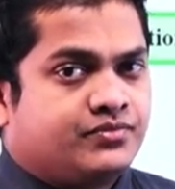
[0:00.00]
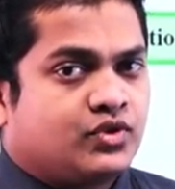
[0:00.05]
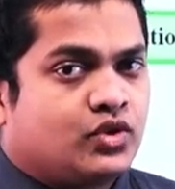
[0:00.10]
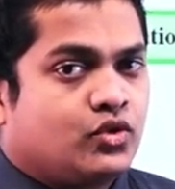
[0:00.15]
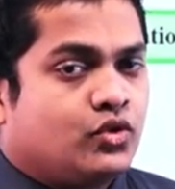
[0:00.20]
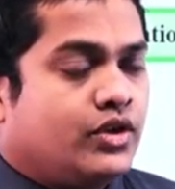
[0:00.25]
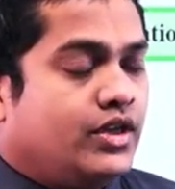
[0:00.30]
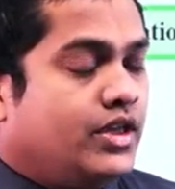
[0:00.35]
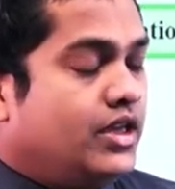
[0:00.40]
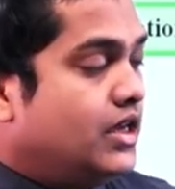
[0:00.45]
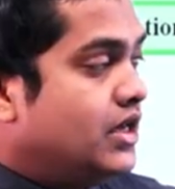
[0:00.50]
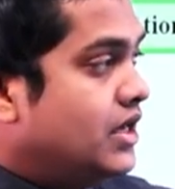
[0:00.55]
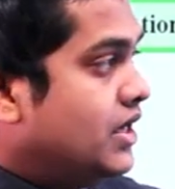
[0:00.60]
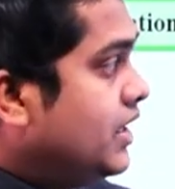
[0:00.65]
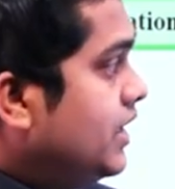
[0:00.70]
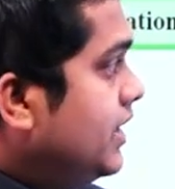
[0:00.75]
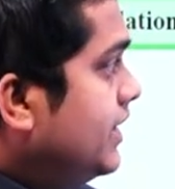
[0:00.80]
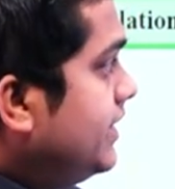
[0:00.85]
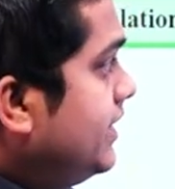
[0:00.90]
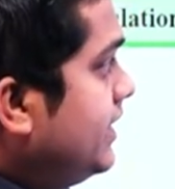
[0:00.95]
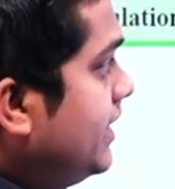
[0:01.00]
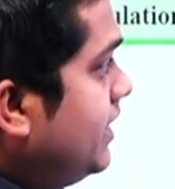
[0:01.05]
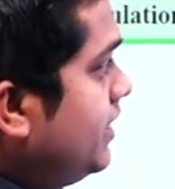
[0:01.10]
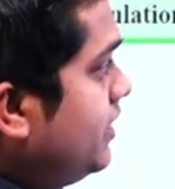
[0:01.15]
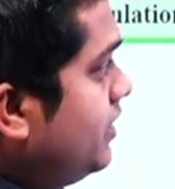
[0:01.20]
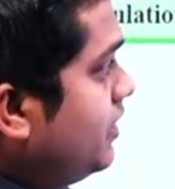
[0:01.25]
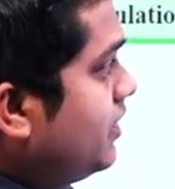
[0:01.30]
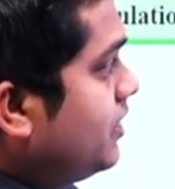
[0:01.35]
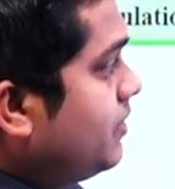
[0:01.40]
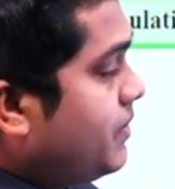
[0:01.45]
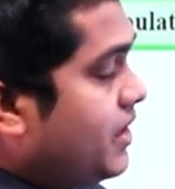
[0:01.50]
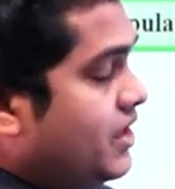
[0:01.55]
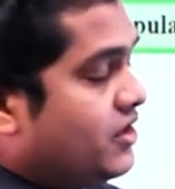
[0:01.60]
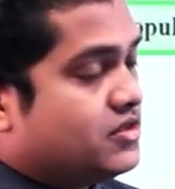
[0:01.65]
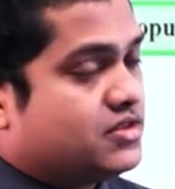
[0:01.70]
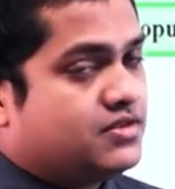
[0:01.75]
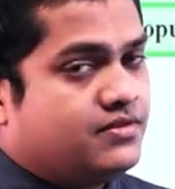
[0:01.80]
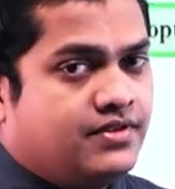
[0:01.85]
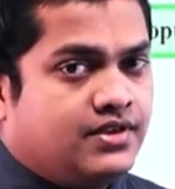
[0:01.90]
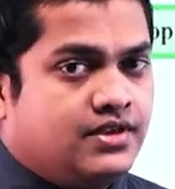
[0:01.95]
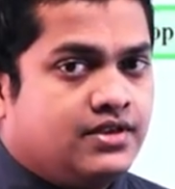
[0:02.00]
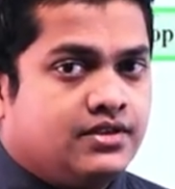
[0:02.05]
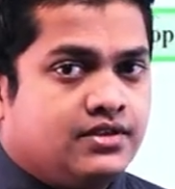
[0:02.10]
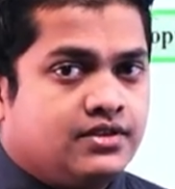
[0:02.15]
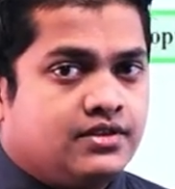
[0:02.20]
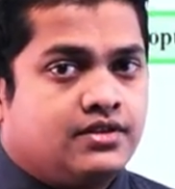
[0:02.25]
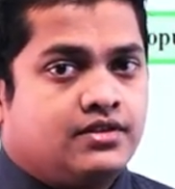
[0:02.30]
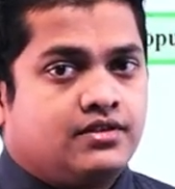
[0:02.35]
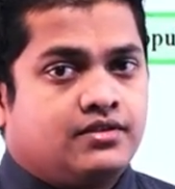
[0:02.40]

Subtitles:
Okay. Then the biosphere.